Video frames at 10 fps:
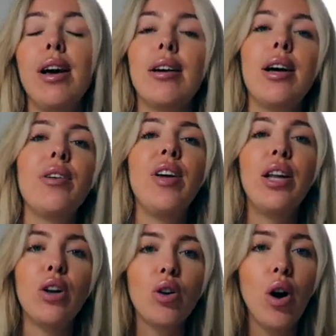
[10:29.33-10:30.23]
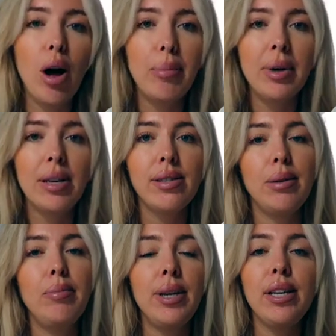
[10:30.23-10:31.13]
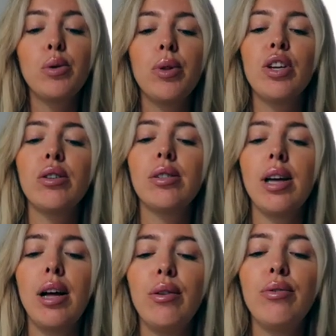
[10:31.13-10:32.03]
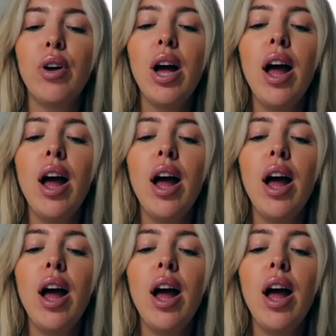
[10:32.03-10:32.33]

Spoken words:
kind of inner calmness and peace with yourself.